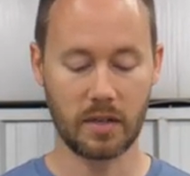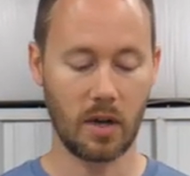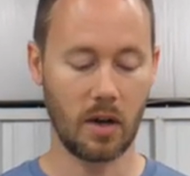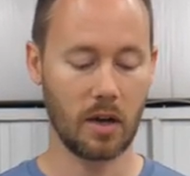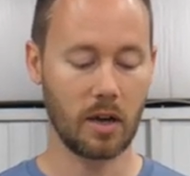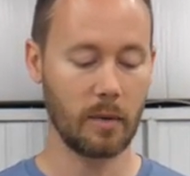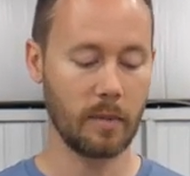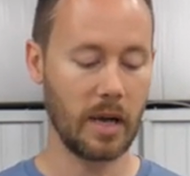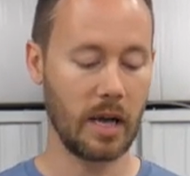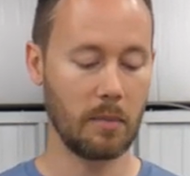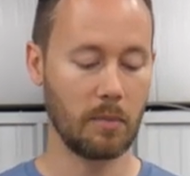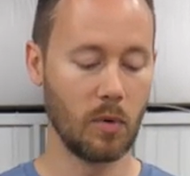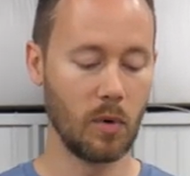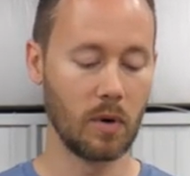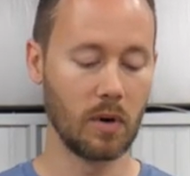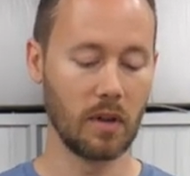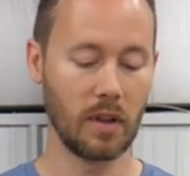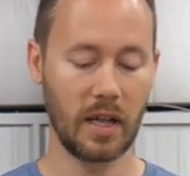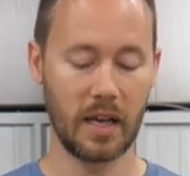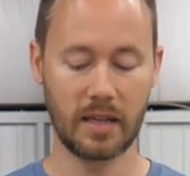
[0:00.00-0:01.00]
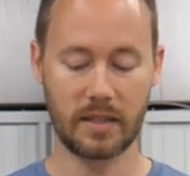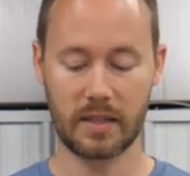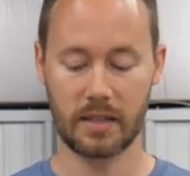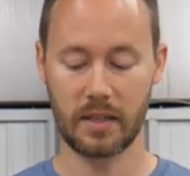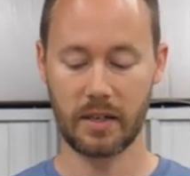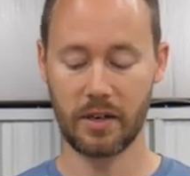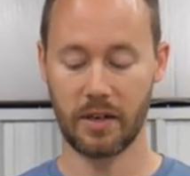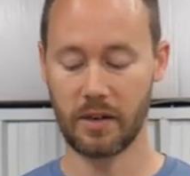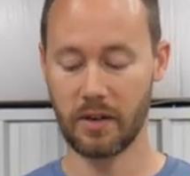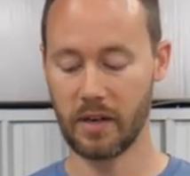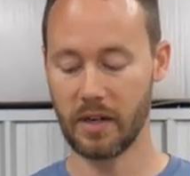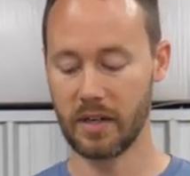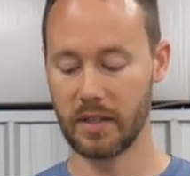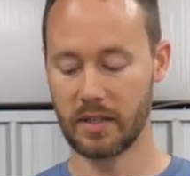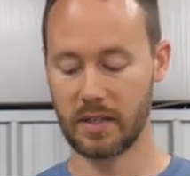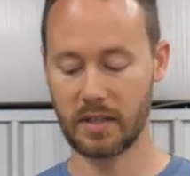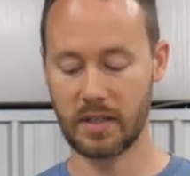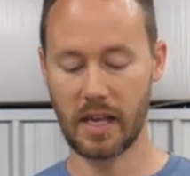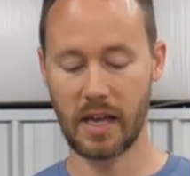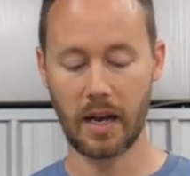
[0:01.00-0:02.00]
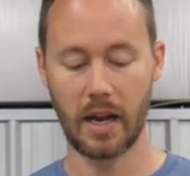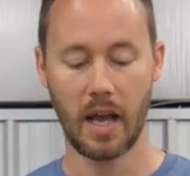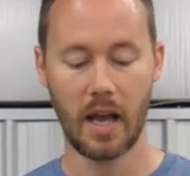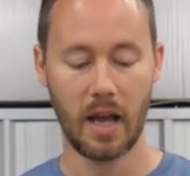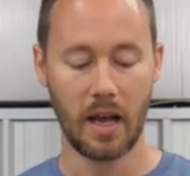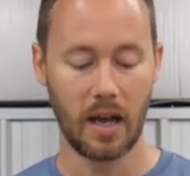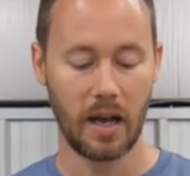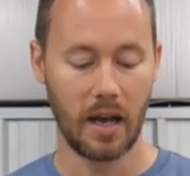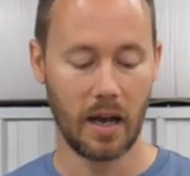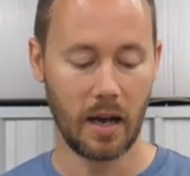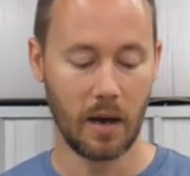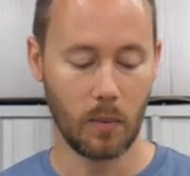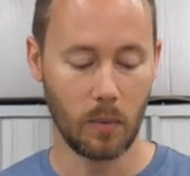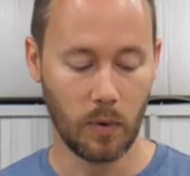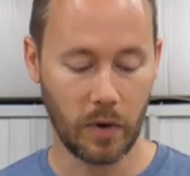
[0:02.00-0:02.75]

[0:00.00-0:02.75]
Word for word: talk about more or less here is, is that uh,